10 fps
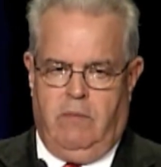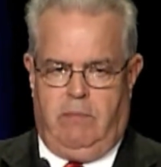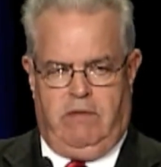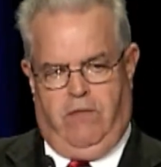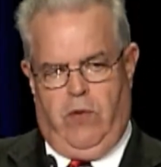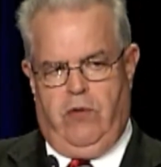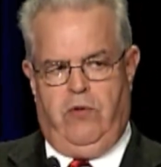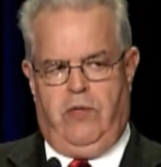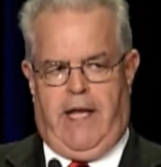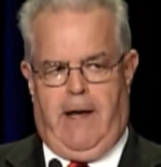But before you
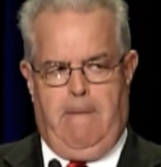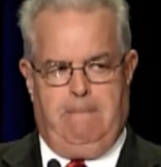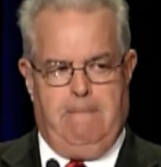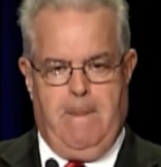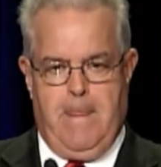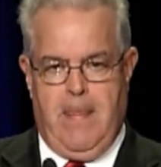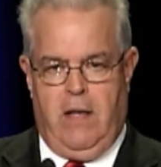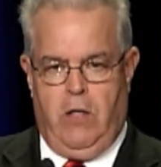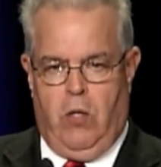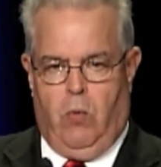do that,
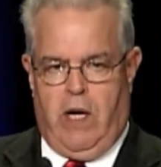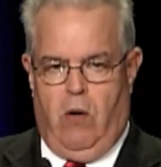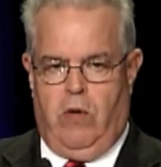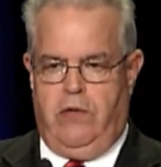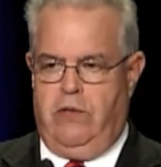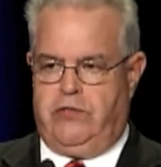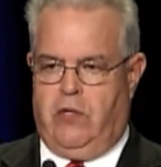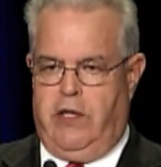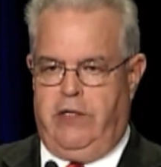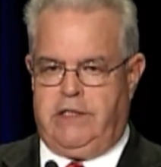what I want to do is
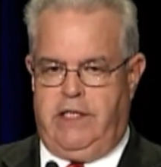draw your